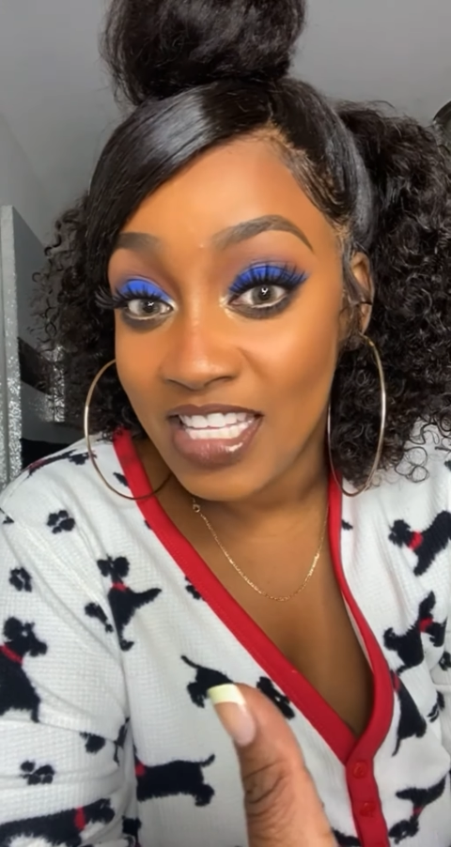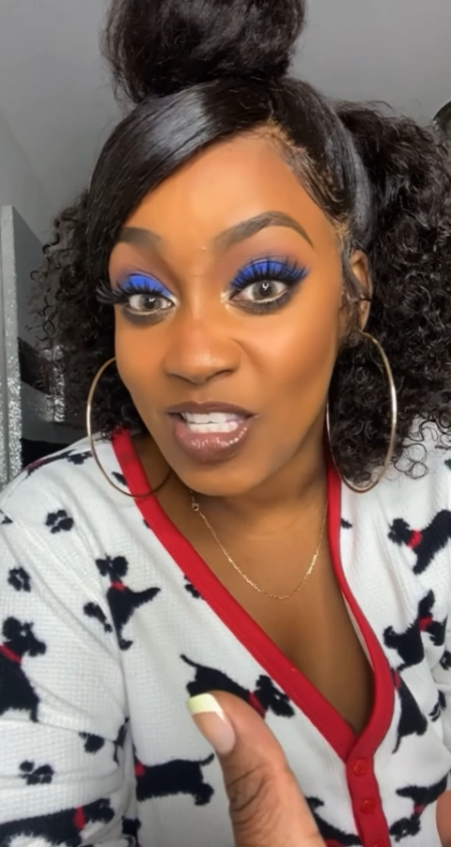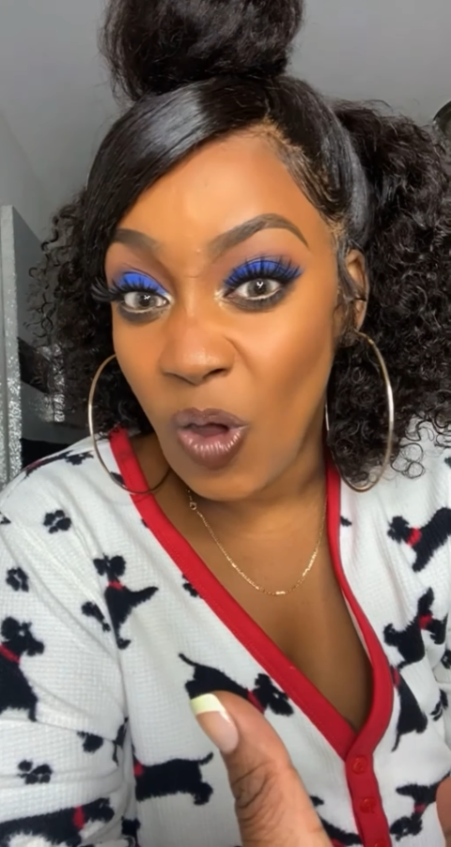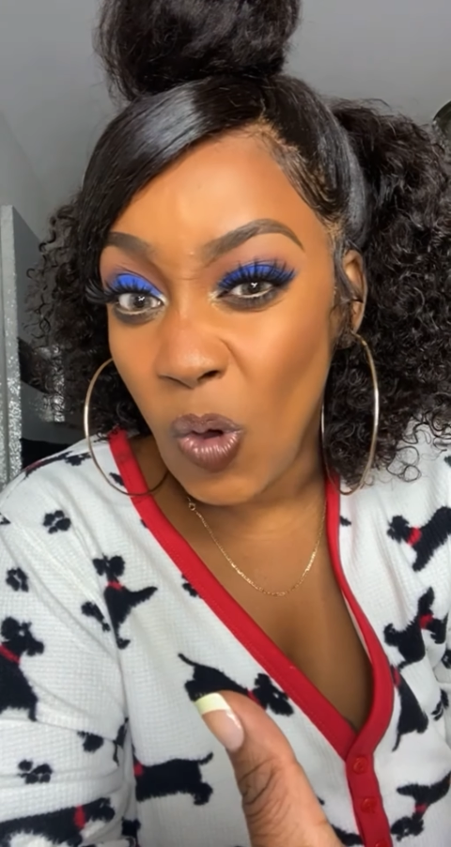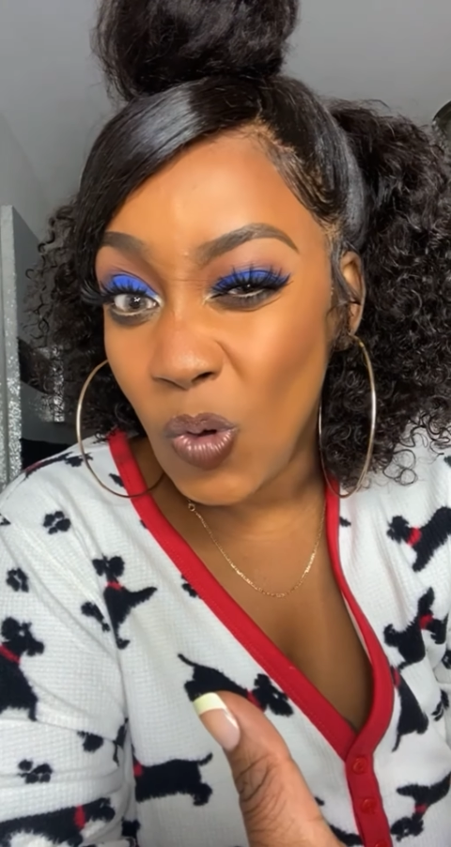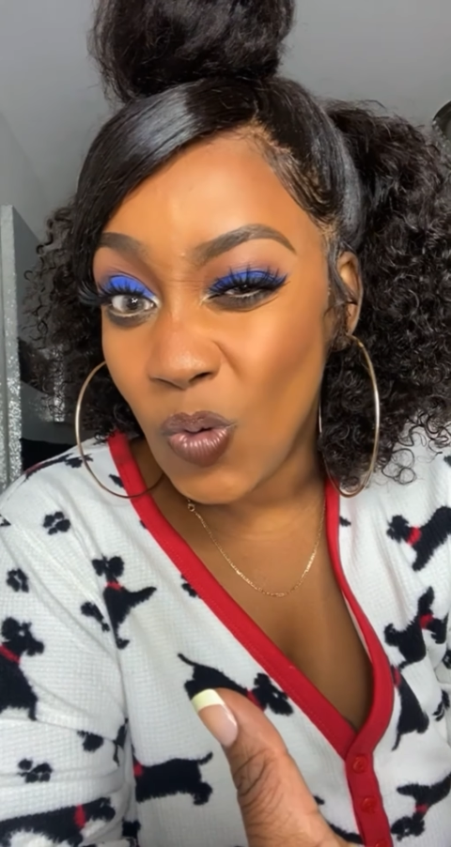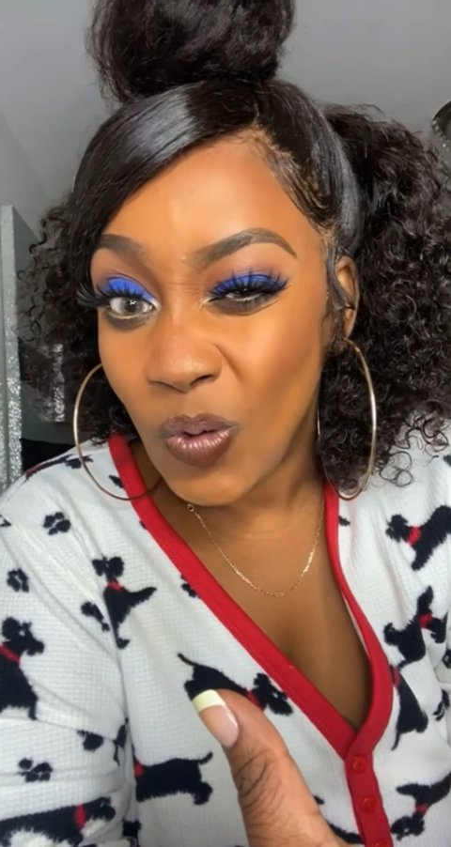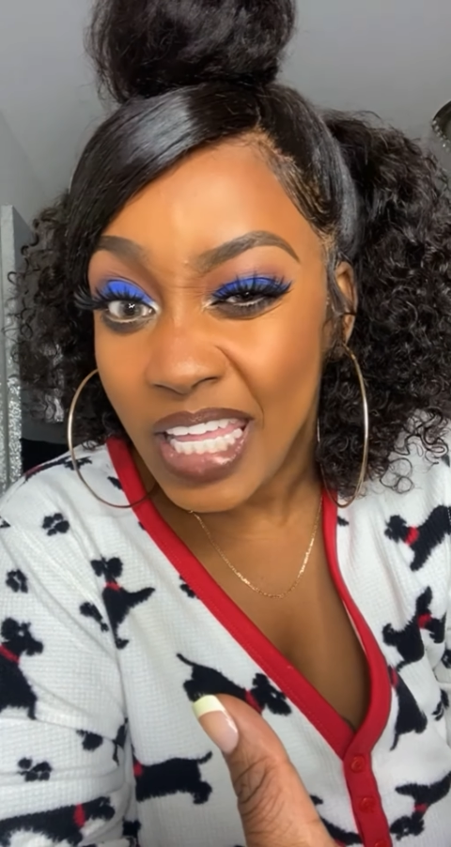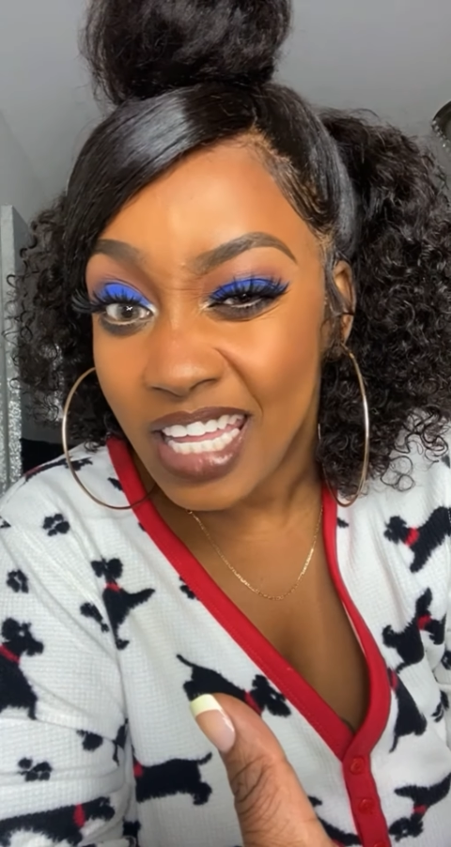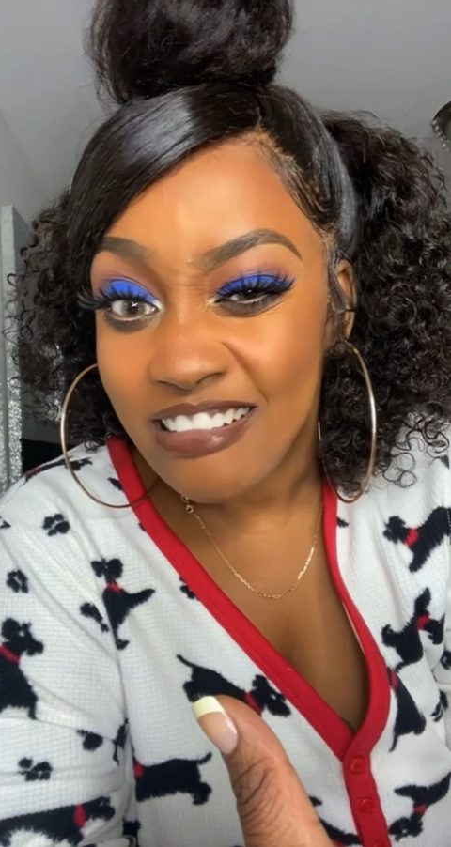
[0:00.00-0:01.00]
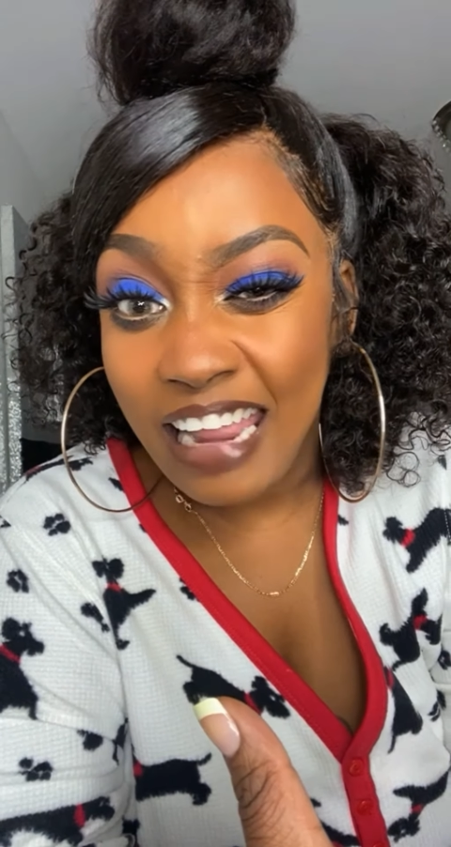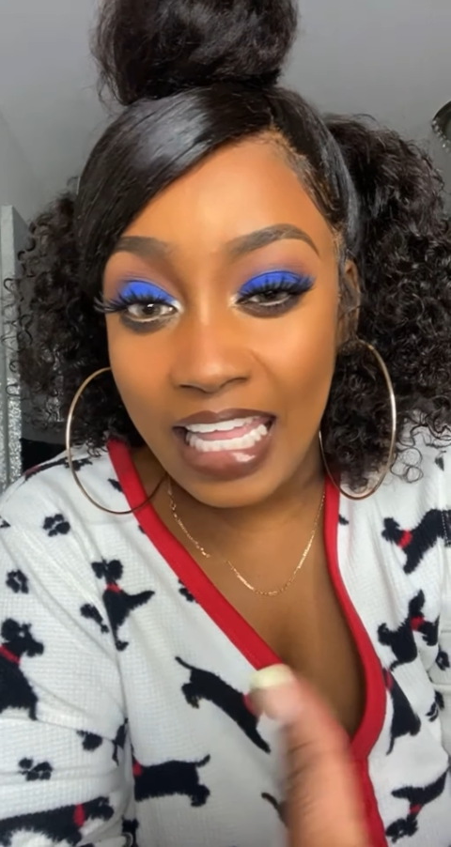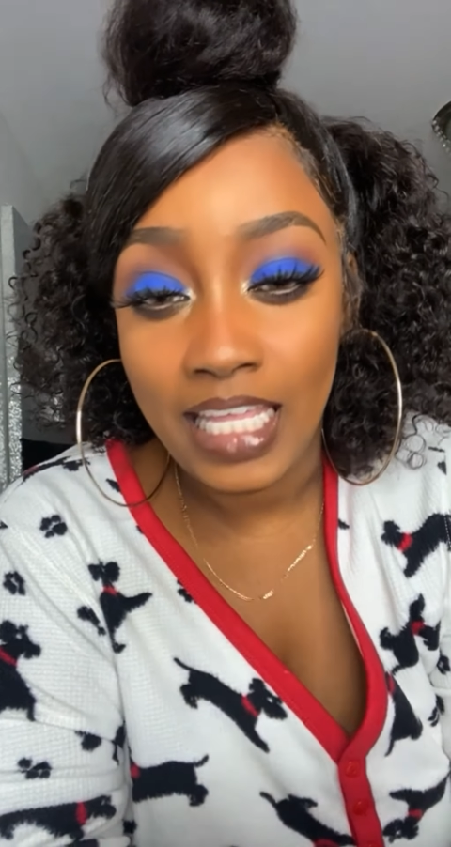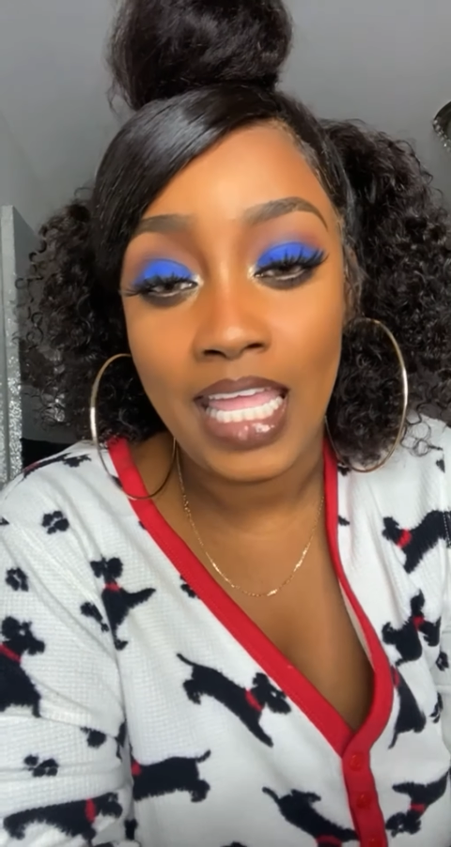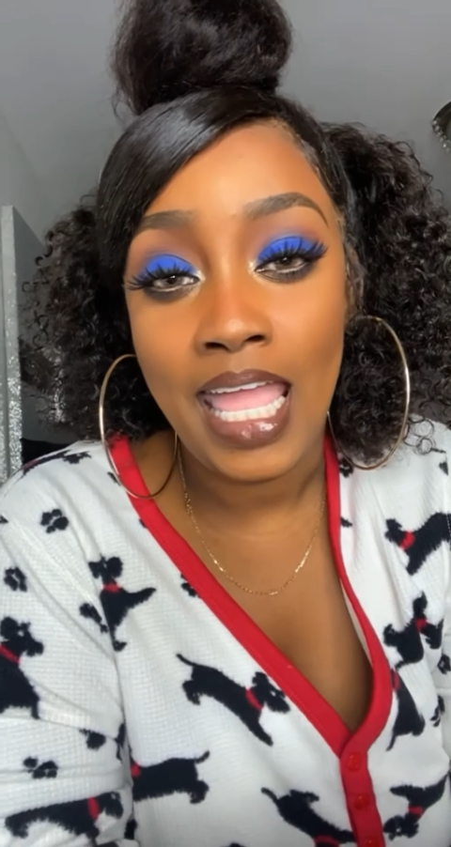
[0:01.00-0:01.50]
this old wig, right,